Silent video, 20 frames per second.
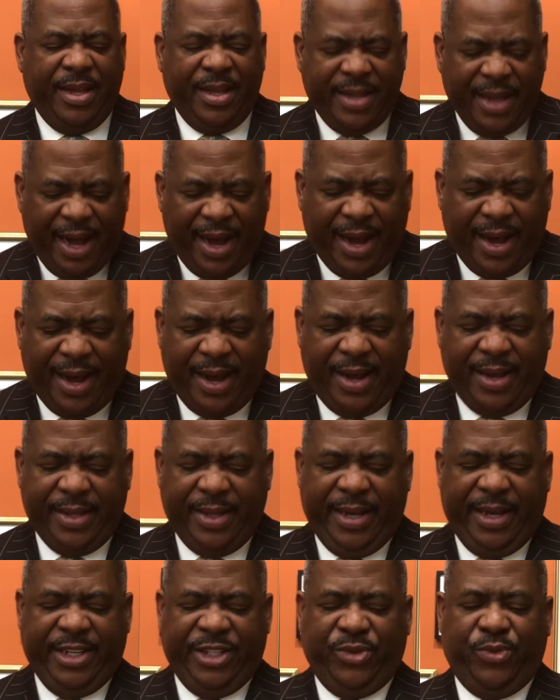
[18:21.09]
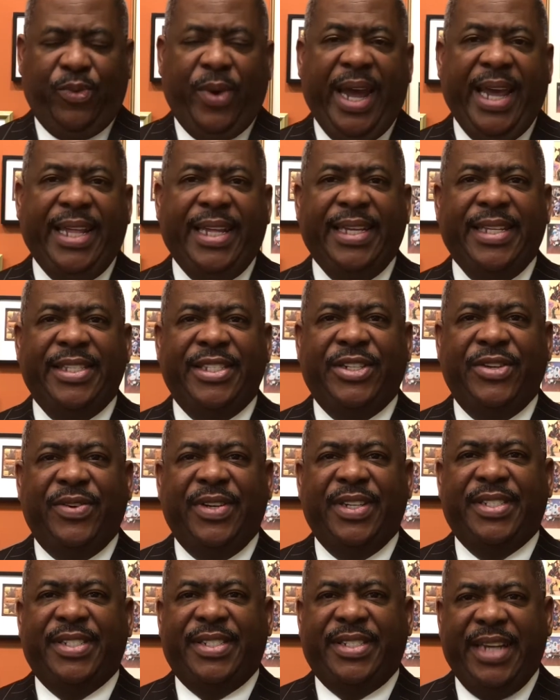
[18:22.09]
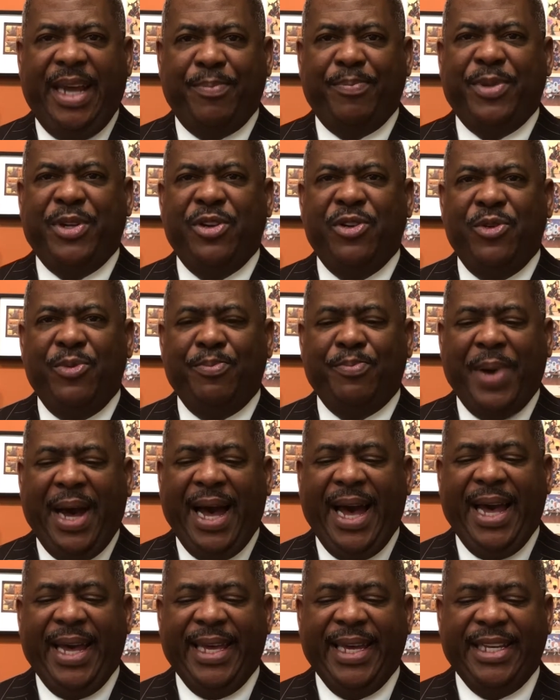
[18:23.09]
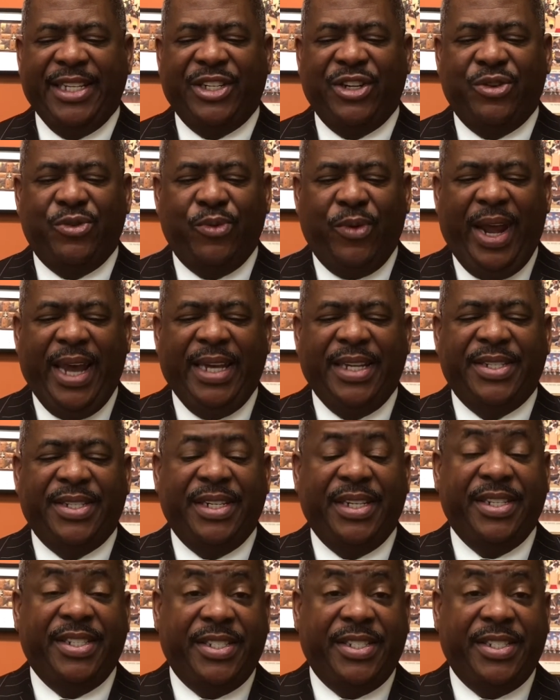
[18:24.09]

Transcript: God is waiting to accept you by his grace